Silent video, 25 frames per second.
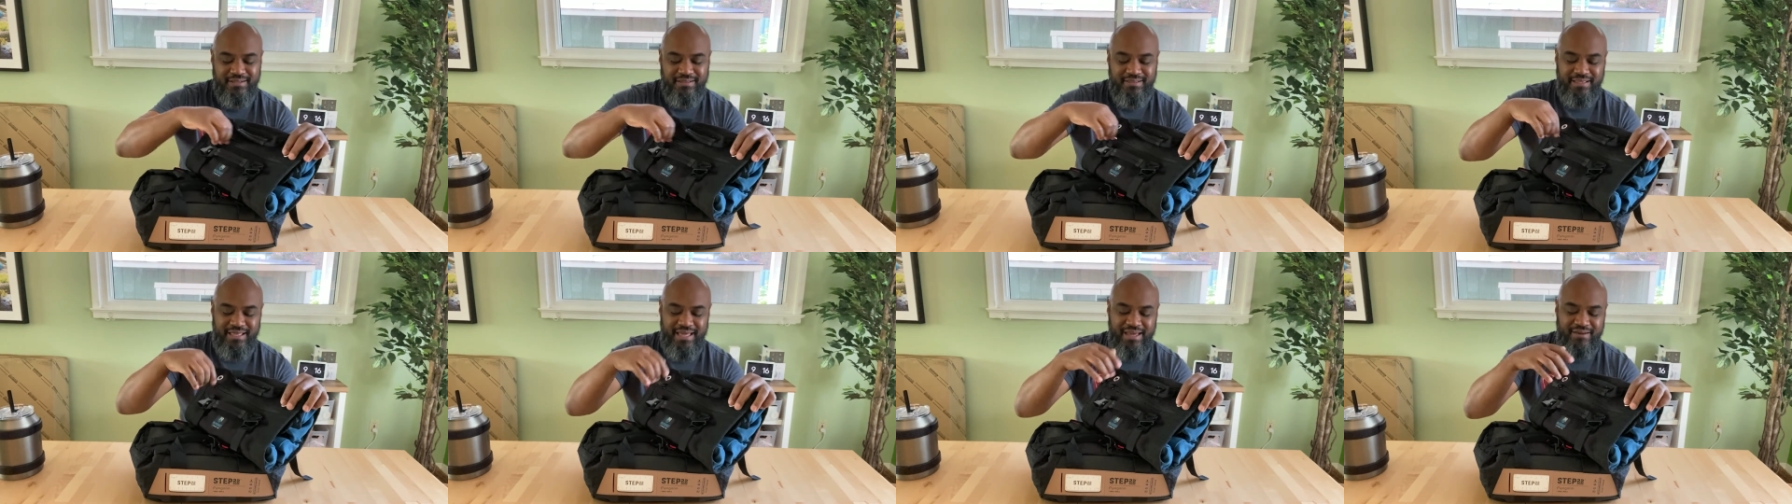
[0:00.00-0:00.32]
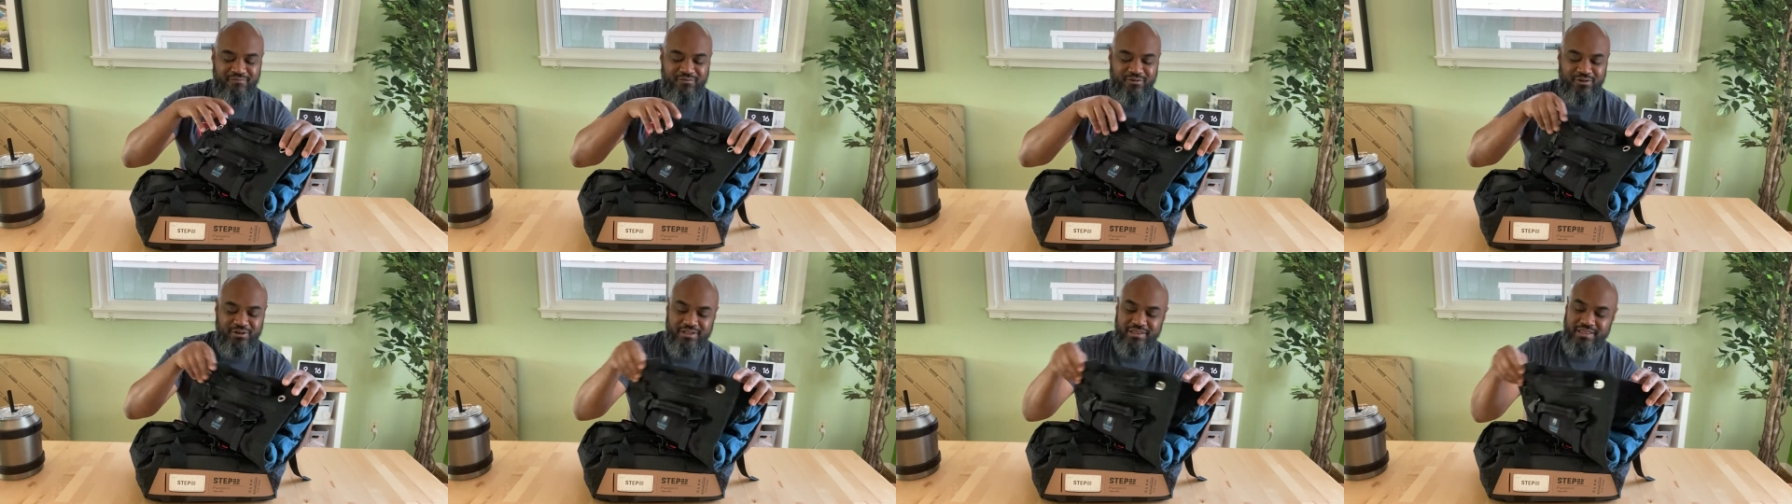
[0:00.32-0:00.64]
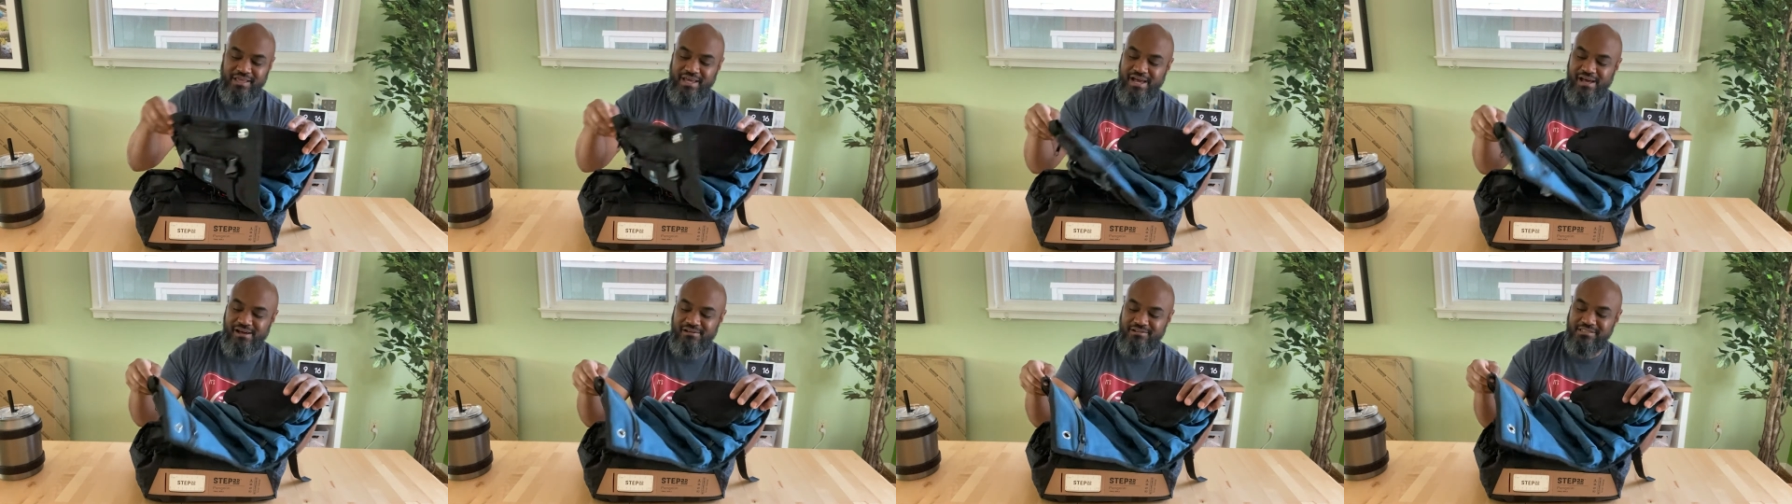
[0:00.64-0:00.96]
They have one on
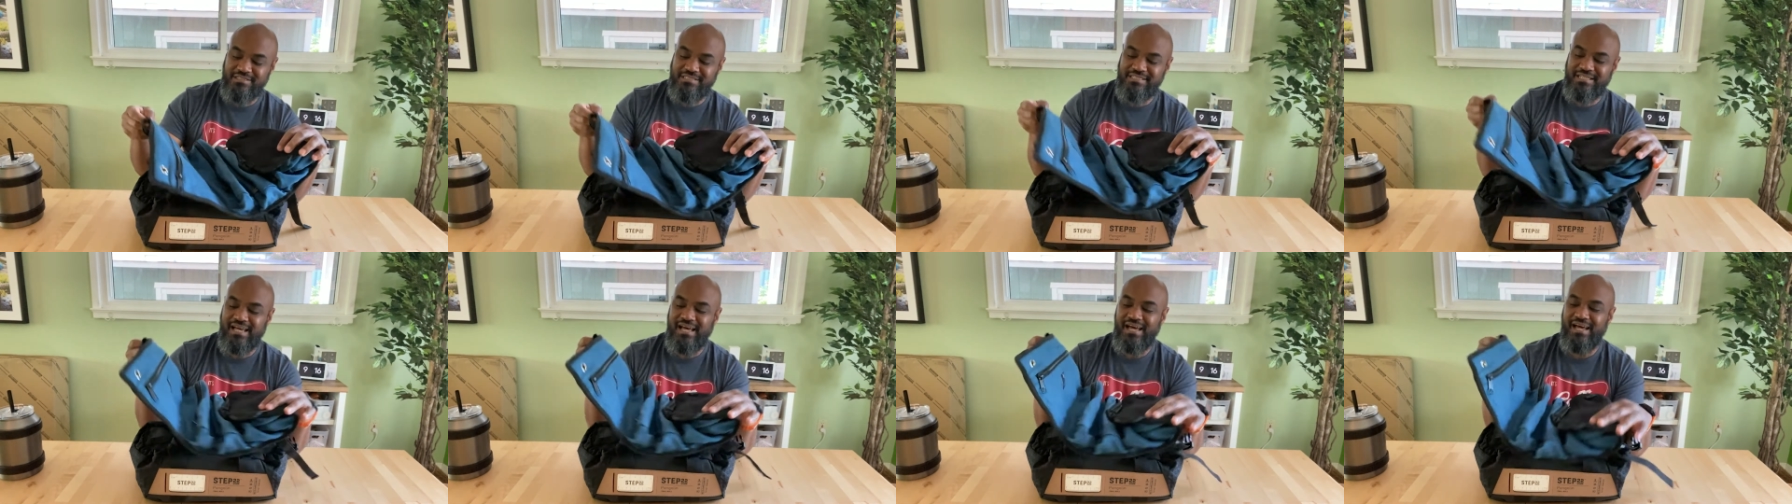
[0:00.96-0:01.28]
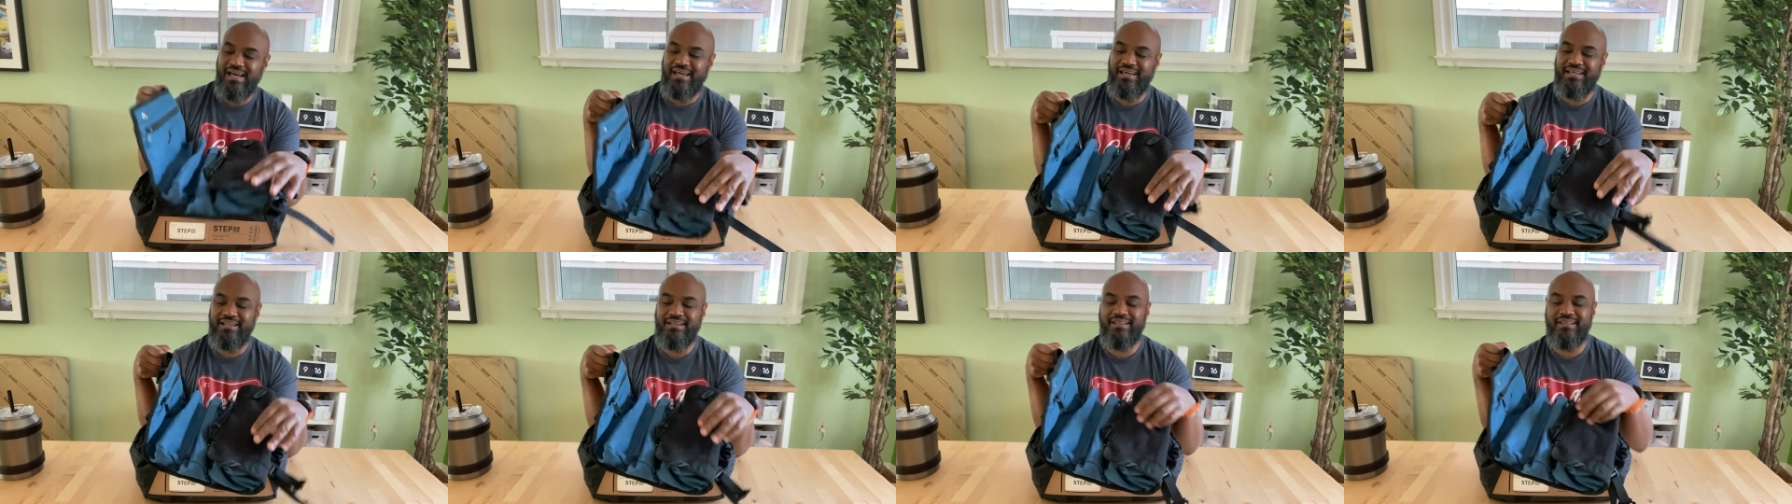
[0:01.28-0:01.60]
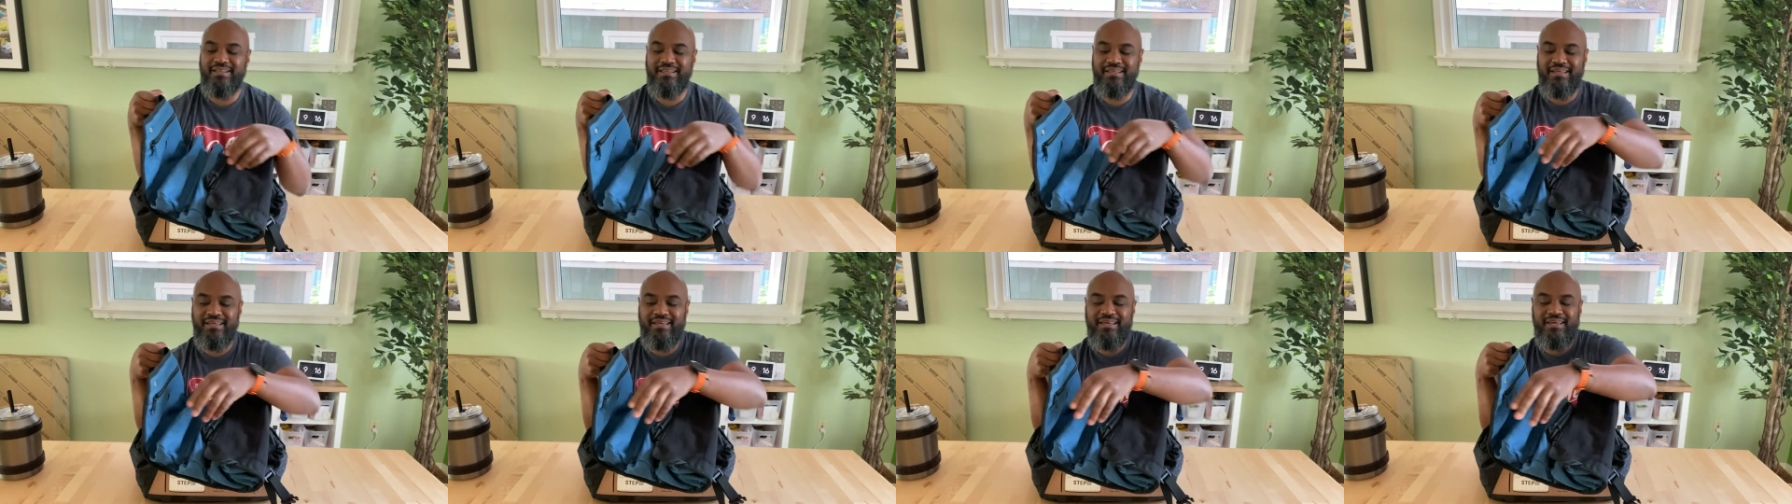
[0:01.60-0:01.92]
the outside
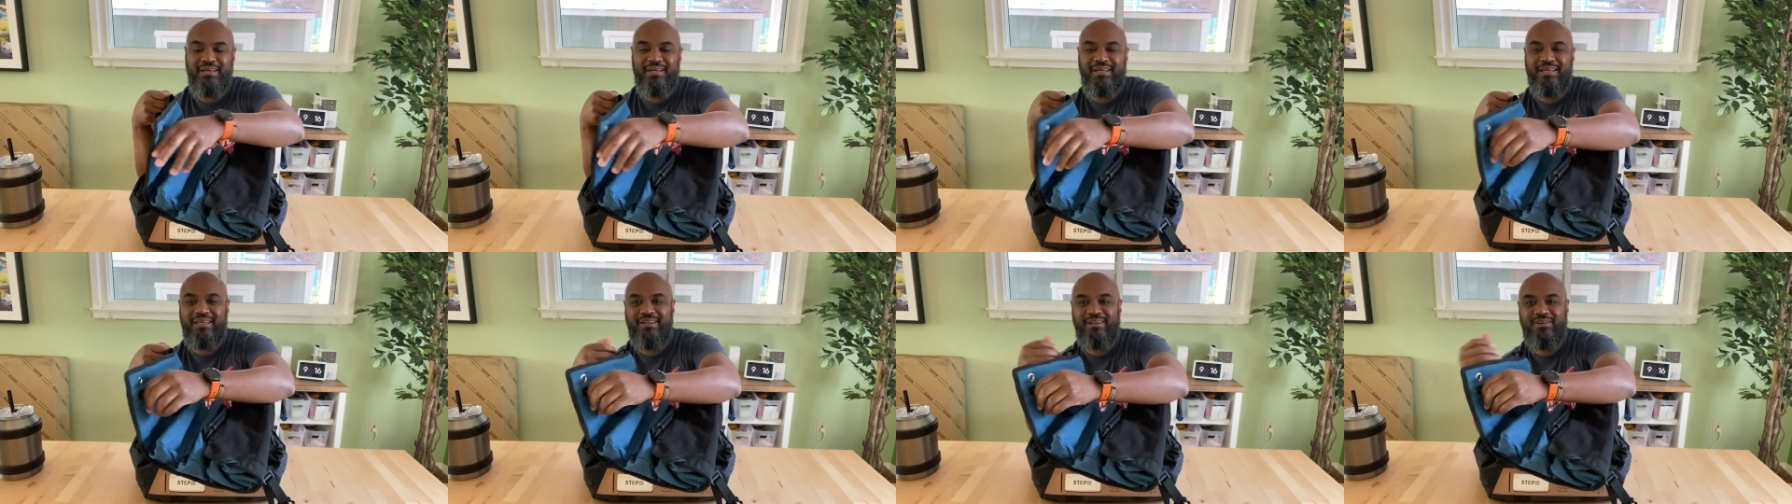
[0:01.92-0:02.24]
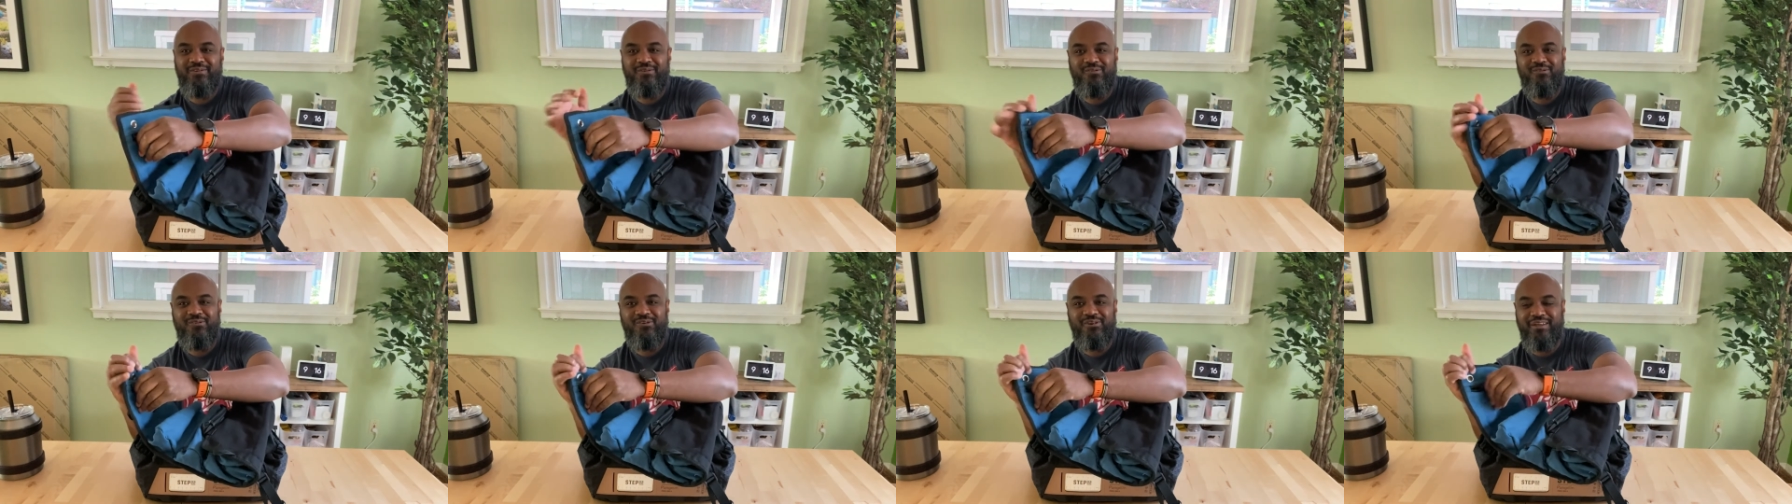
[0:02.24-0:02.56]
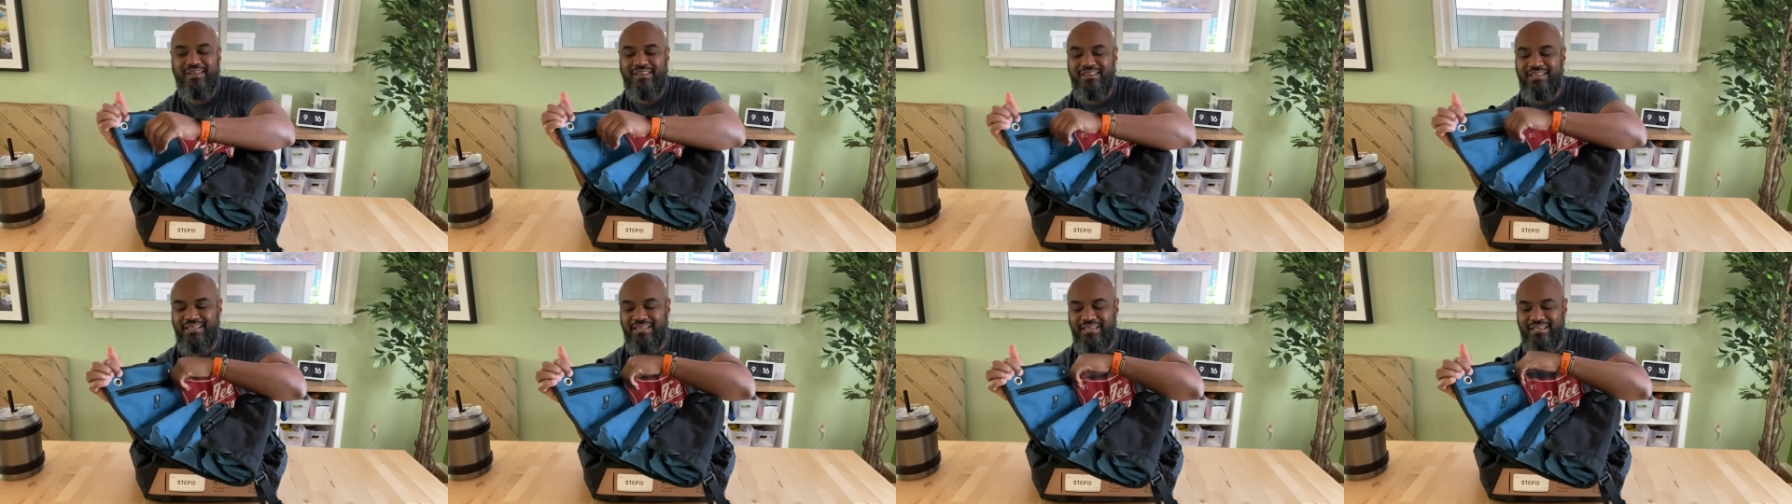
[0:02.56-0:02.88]
and one
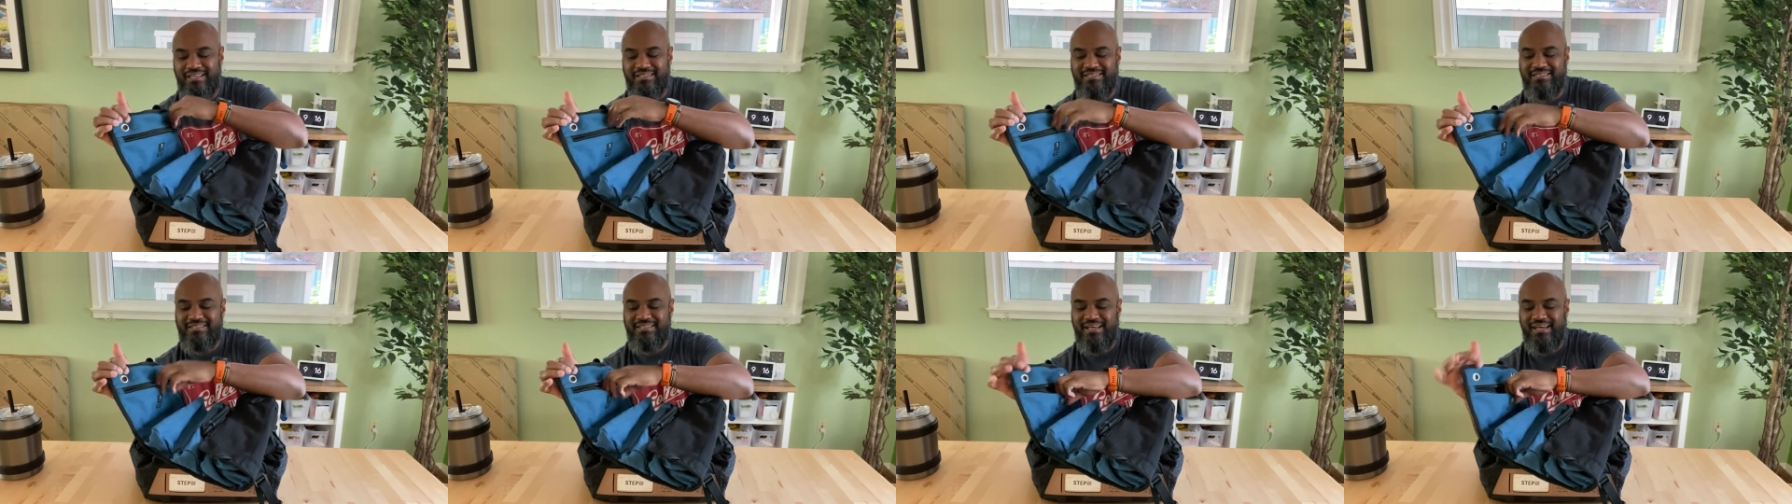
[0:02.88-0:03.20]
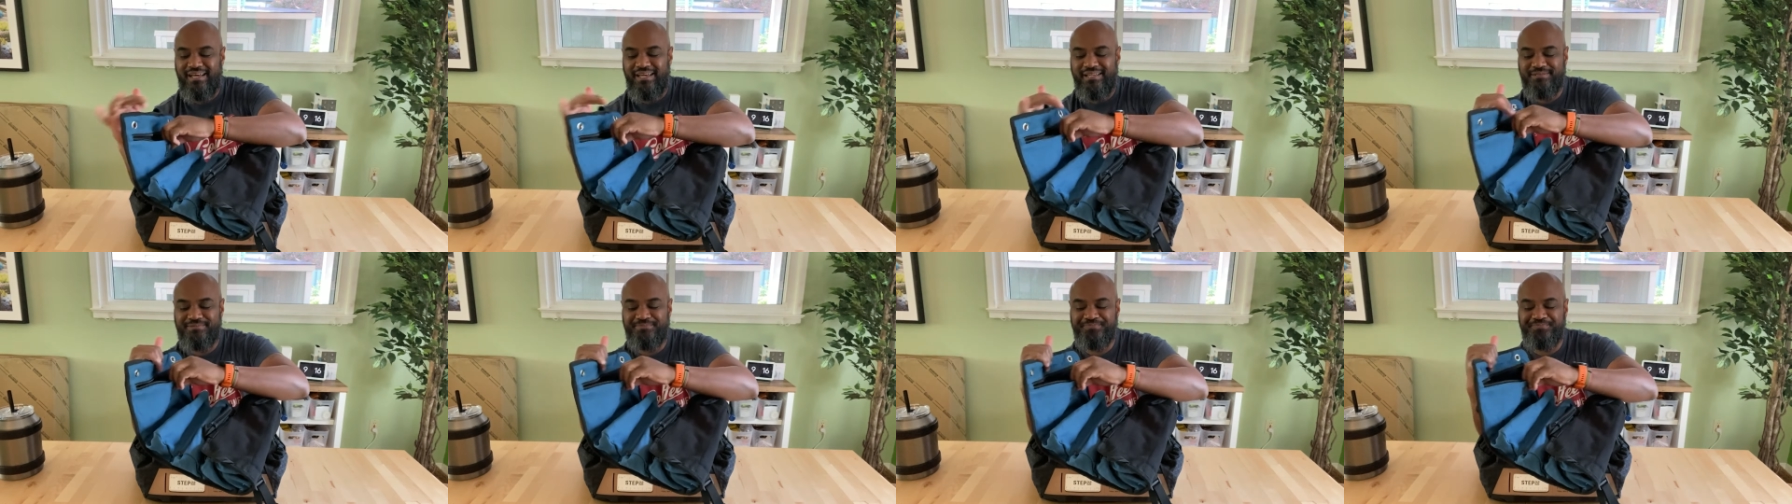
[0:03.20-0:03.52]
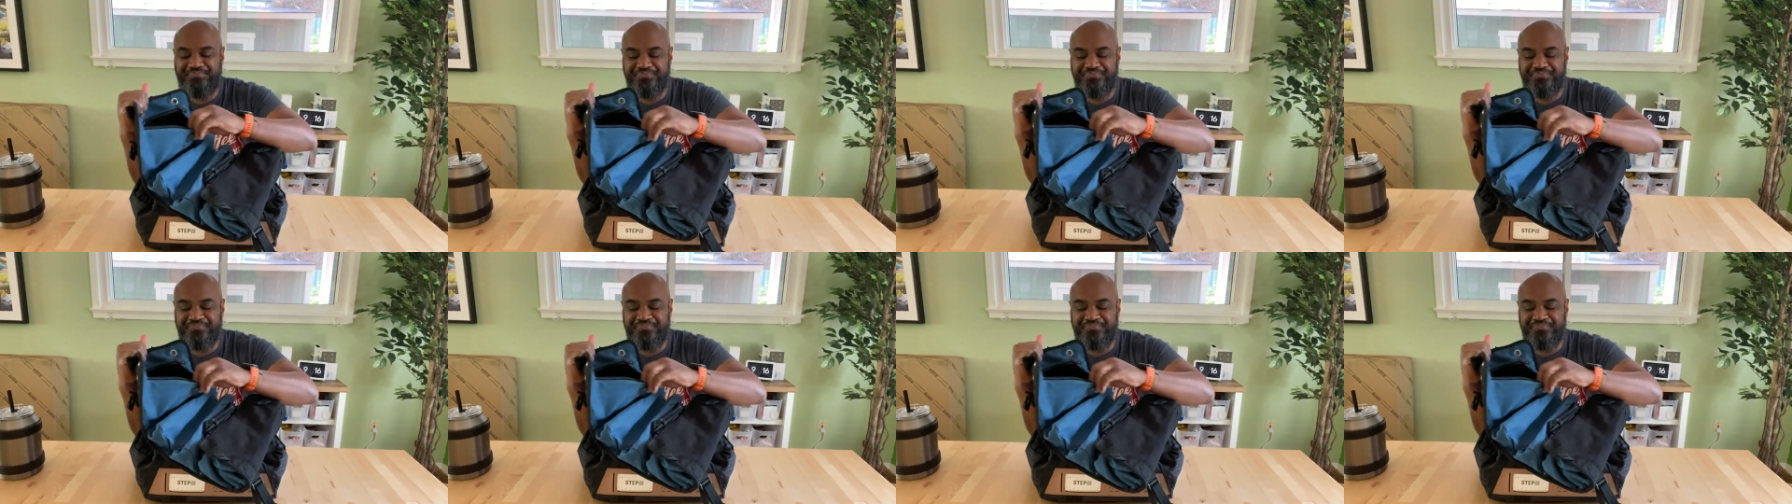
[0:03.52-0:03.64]
on the inside.